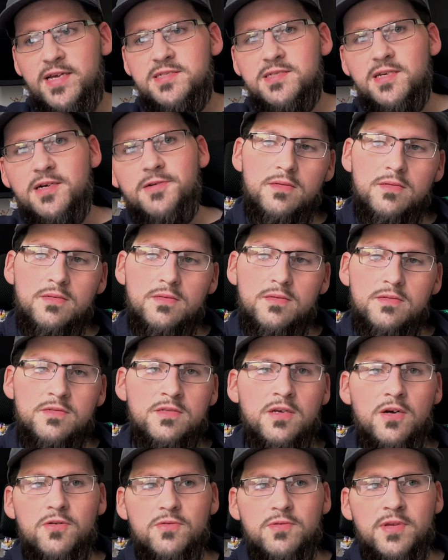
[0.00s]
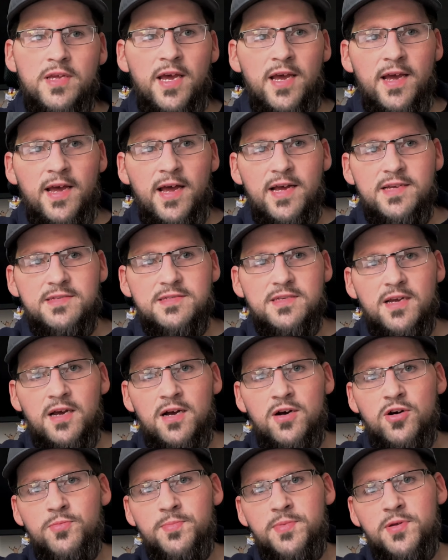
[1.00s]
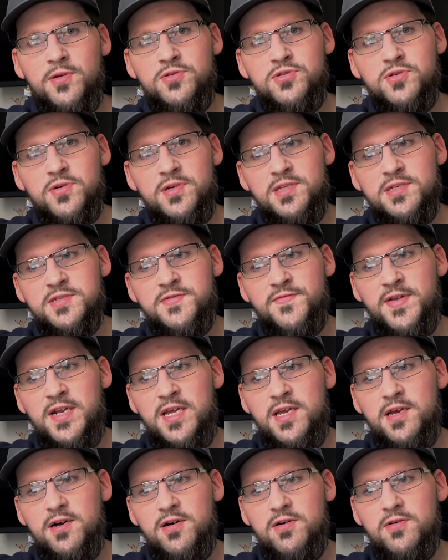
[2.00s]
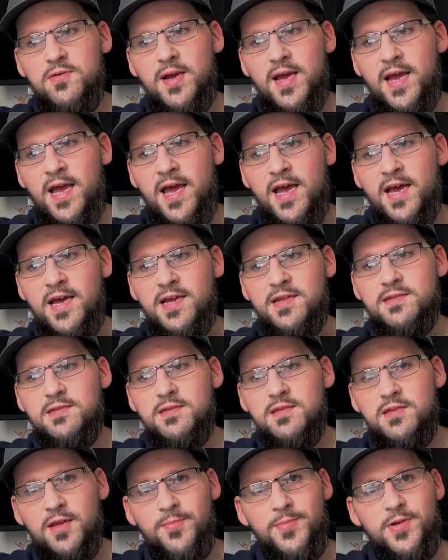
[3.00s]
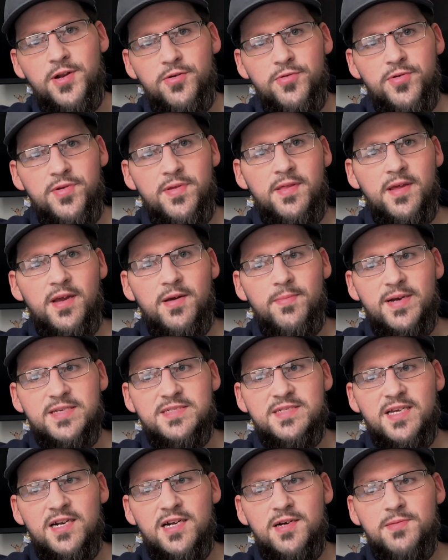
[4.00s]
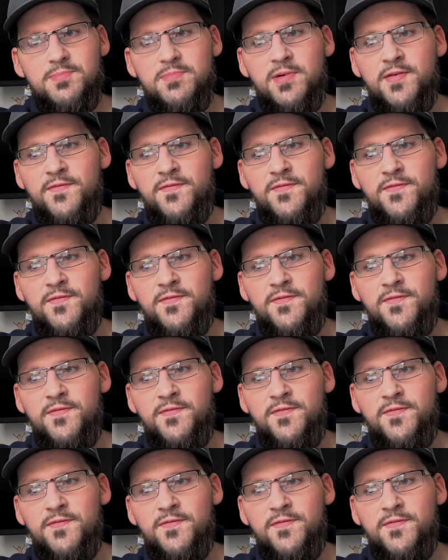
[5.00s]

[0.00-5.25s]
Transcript: So yeah, guys, I hope you enjoyed this video, and let me know what you think of my setup.